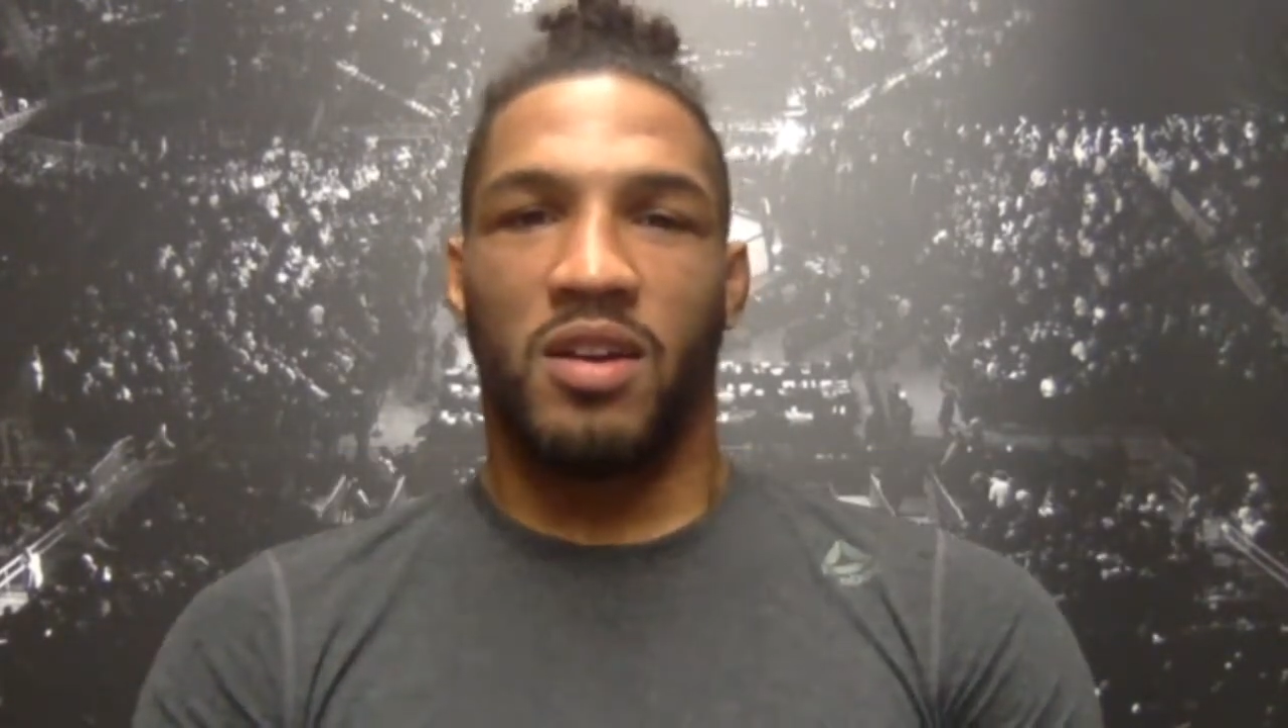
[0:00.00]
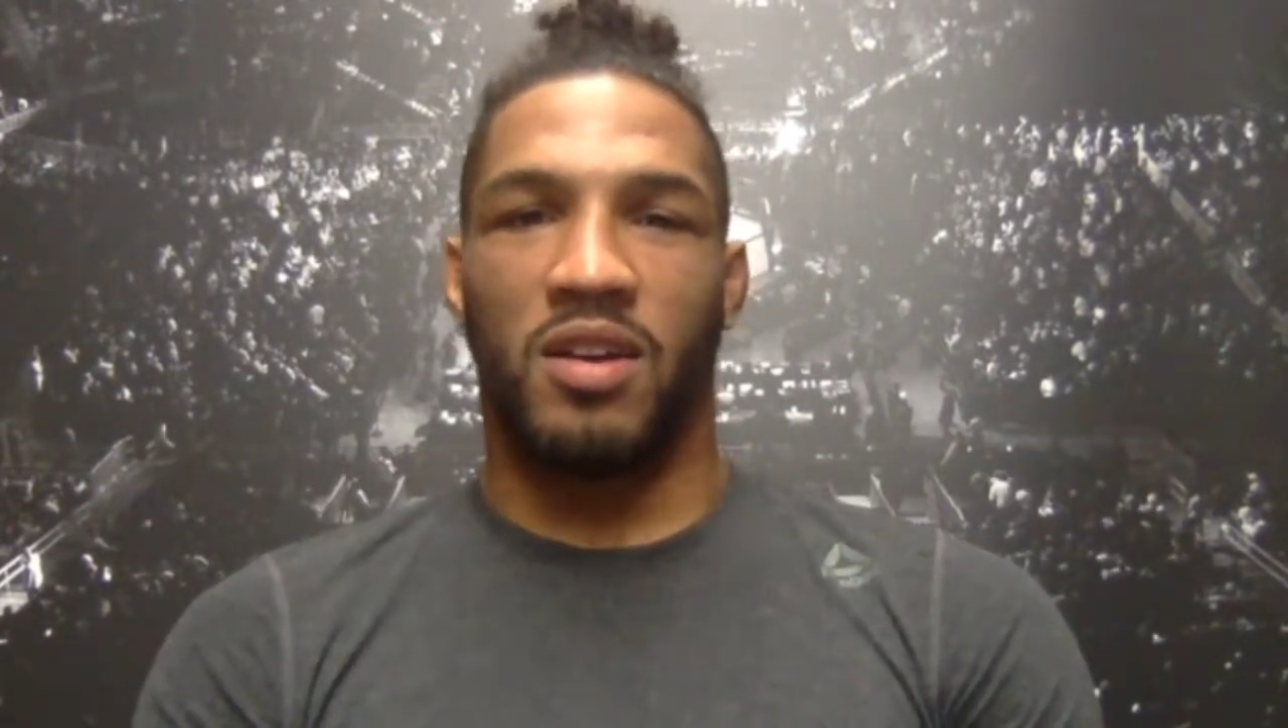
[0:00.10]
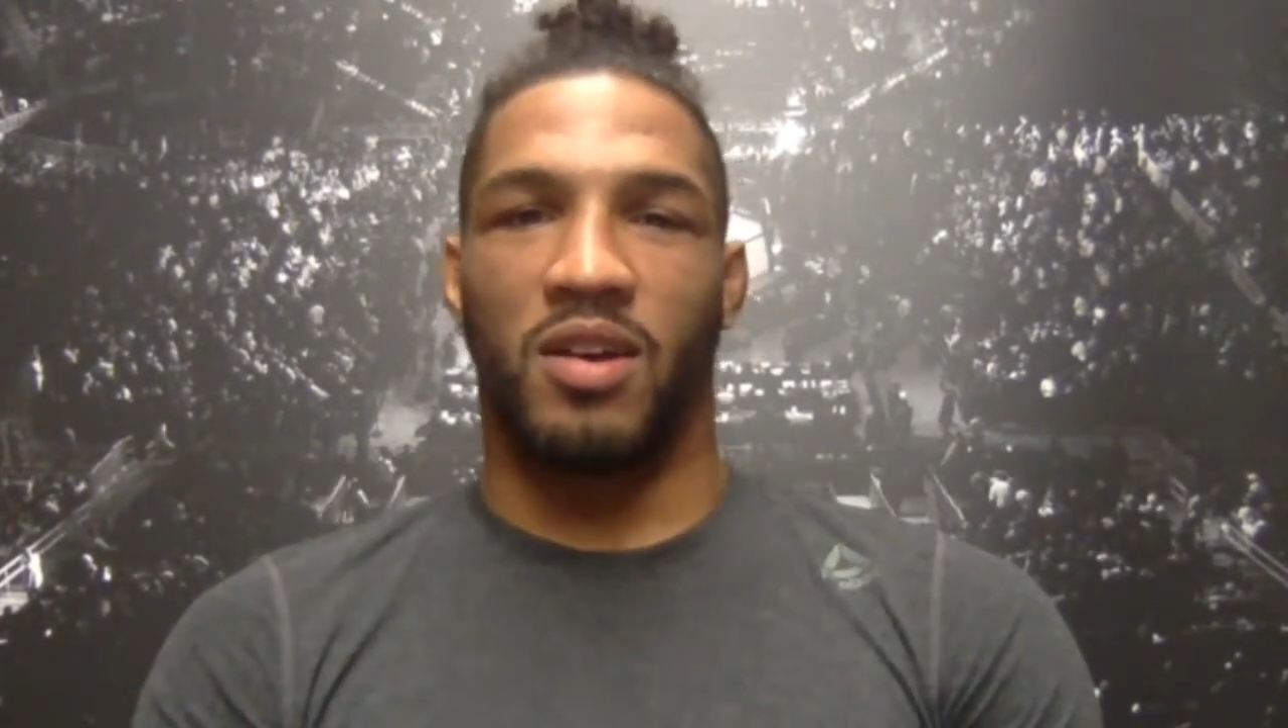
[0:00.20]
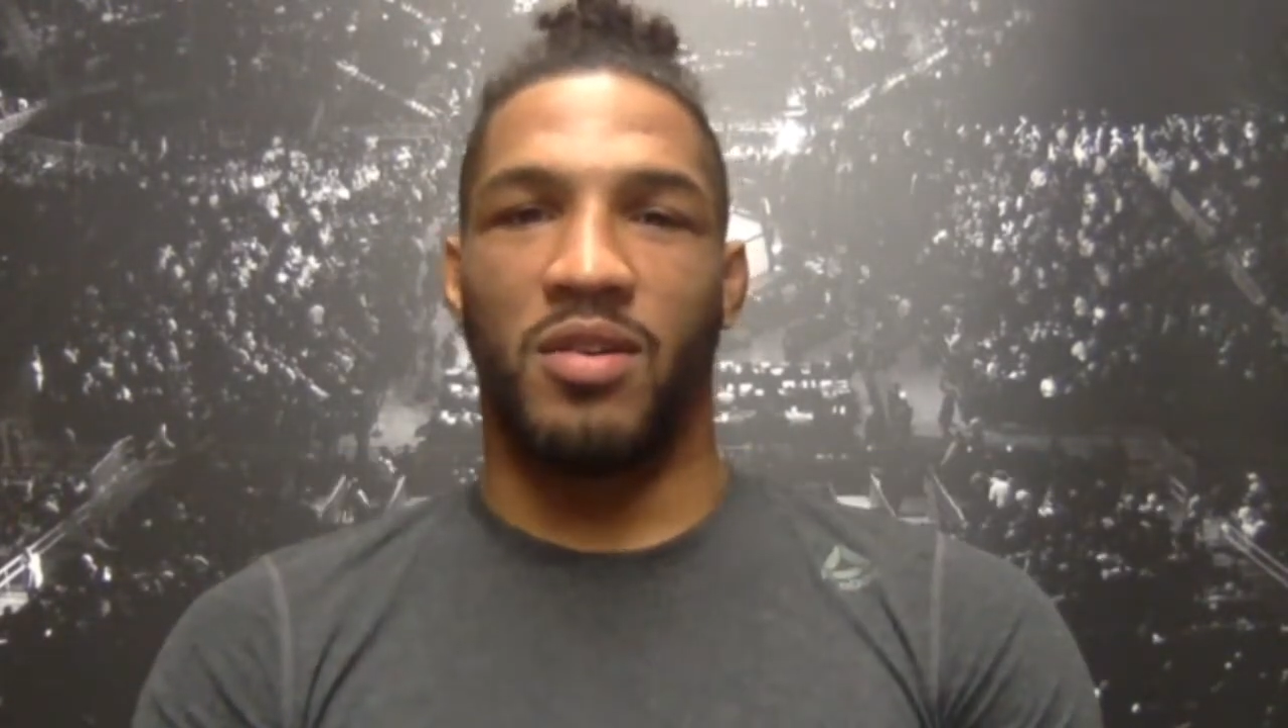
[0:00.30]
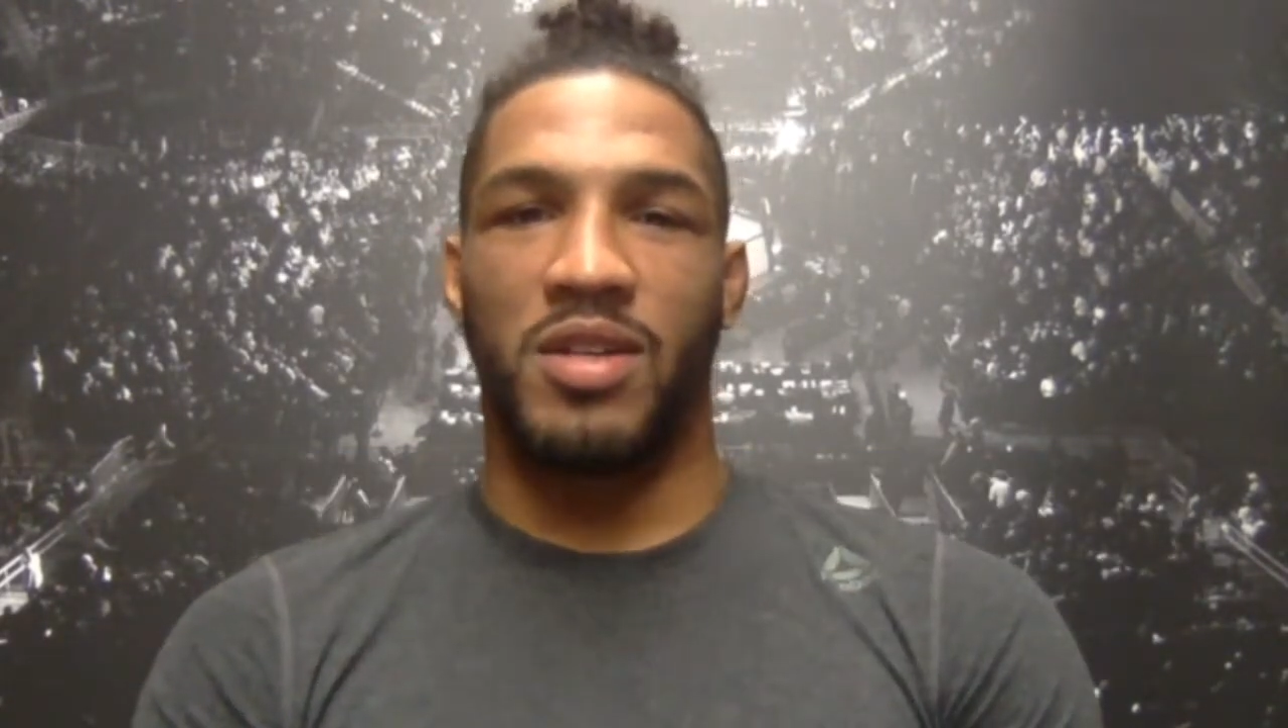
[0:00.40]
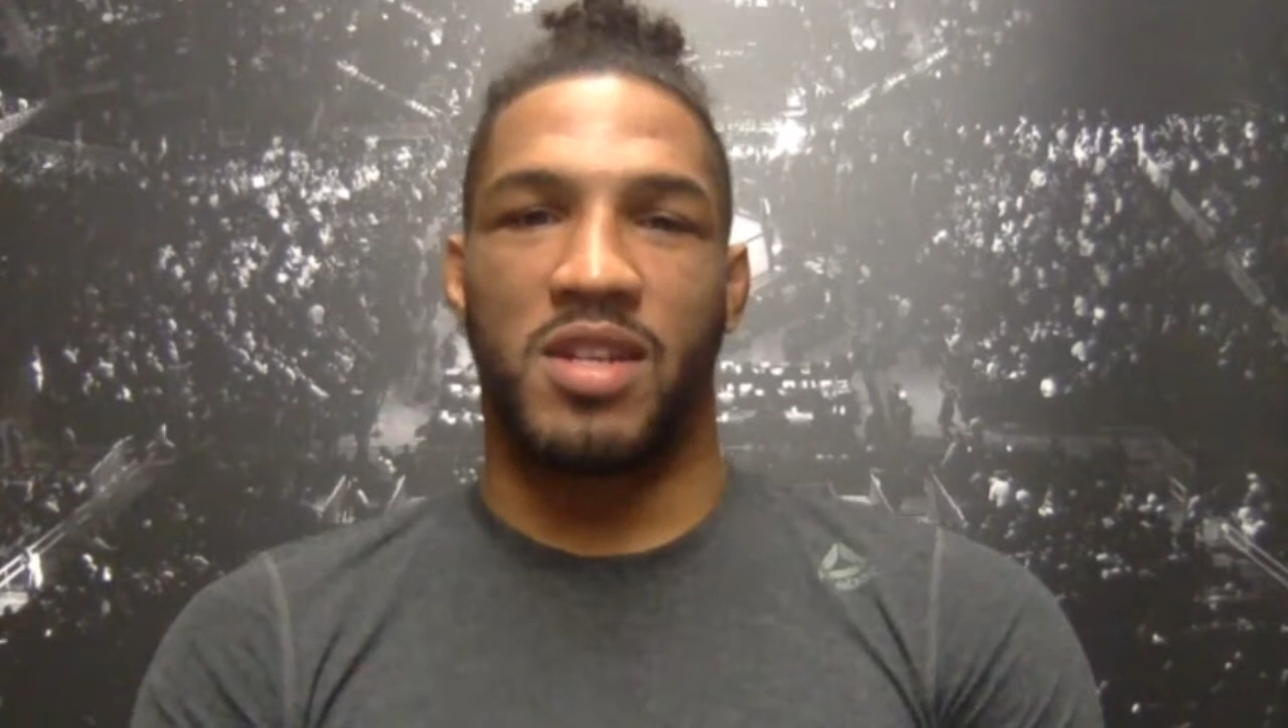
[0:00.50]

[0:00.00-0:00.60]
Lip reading: You know,